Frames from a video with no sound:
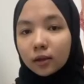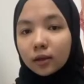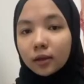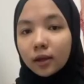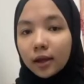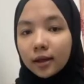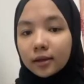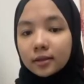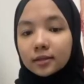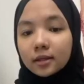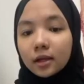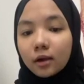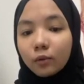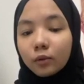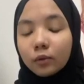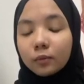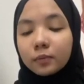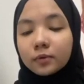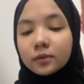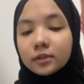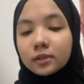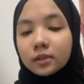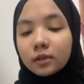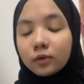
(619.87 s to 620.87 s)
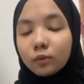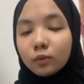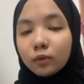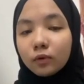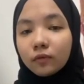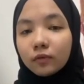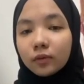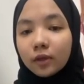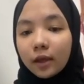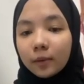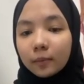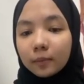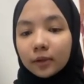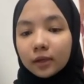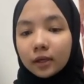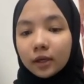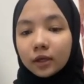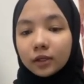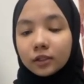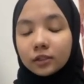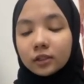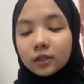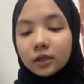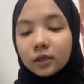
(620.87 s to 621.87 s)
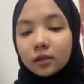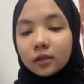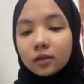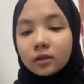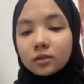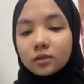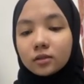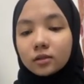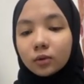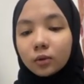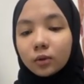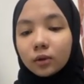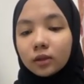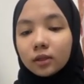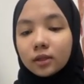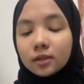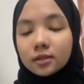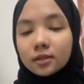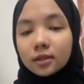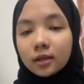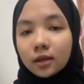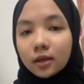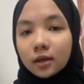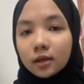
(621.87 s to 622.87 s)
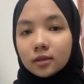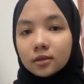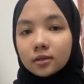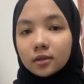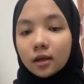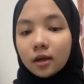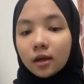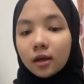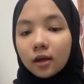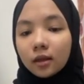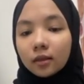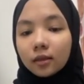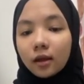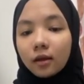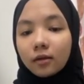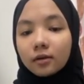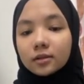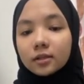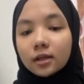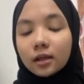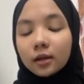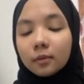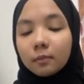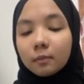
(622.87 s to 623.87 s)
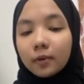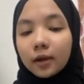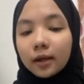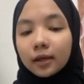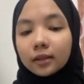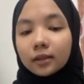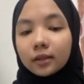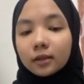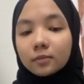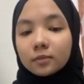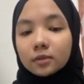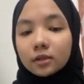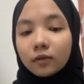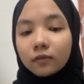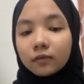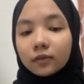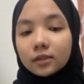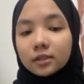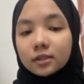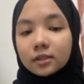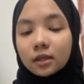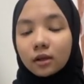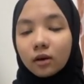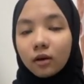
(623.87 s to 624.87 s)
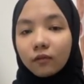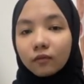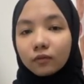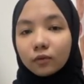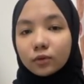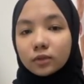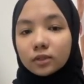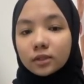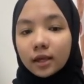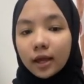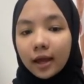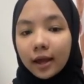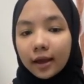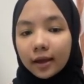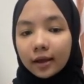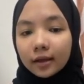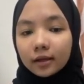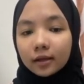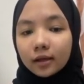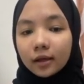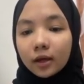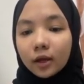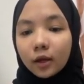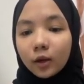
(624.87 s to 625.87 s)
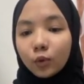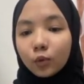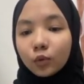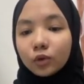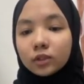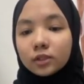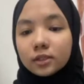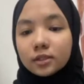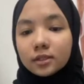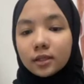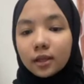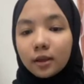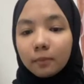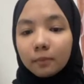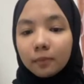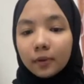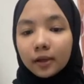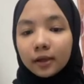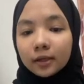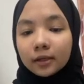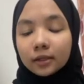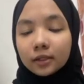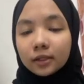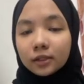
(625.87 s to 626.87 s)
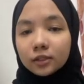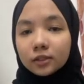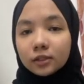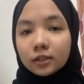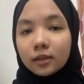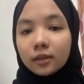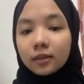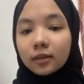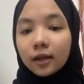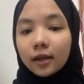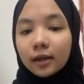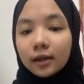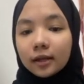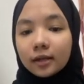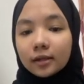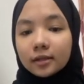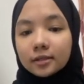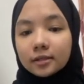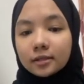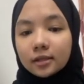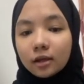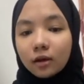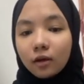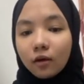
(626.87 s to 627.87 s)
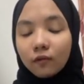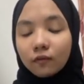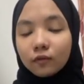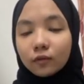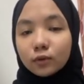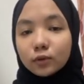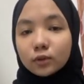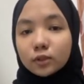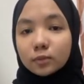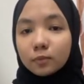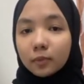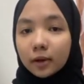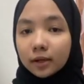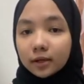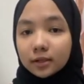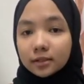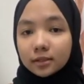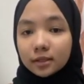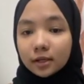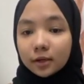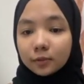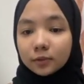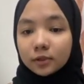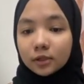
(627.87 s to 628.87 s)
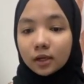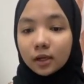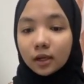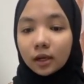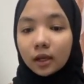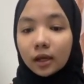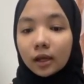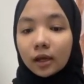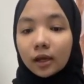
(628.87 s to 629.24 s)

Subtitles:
Next, I will proceed with the application. So in this case, there is an implied terms of the Sale of Goods Act, which is the implied condition that in a sale of goods by description,